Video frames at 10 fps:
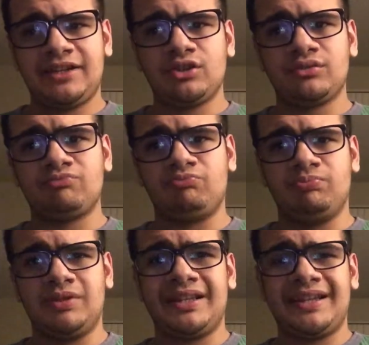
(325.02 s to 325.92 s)
I don't
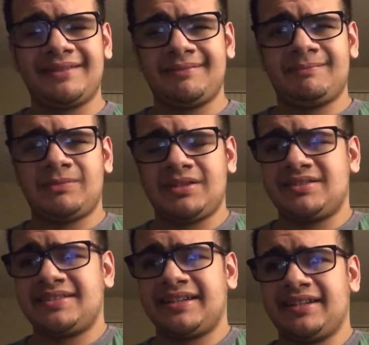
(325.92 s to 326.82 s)
like the
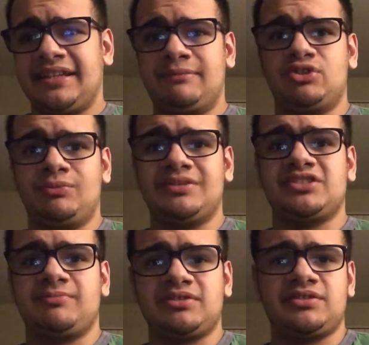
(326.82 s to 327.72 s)
second game too
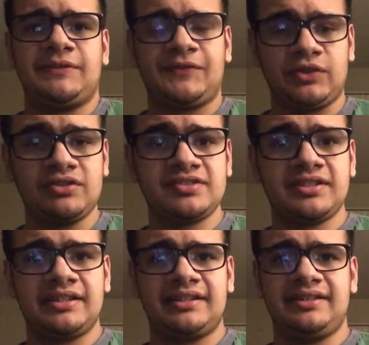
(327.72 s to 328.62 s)
much as the
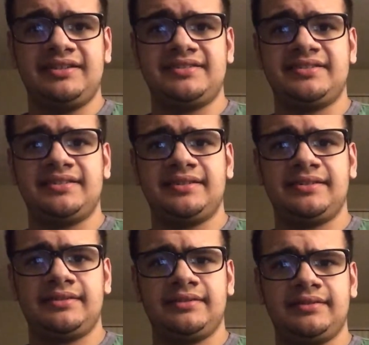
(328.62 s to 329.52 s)
first because
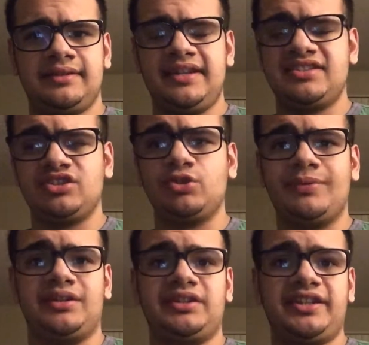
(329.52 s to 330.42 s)
it's a little
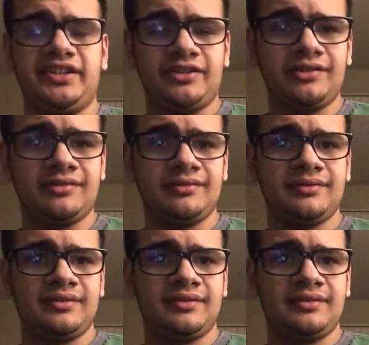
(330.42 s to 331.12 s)
bit linear.